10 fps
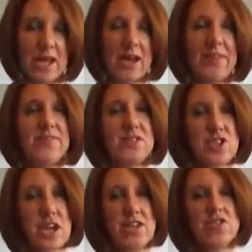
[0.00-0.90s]
and that for
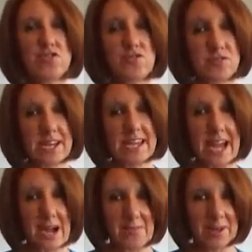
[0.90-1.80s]
change to really
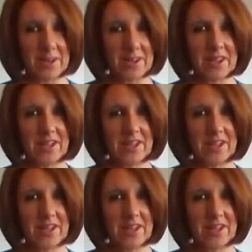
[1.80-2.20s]
happen,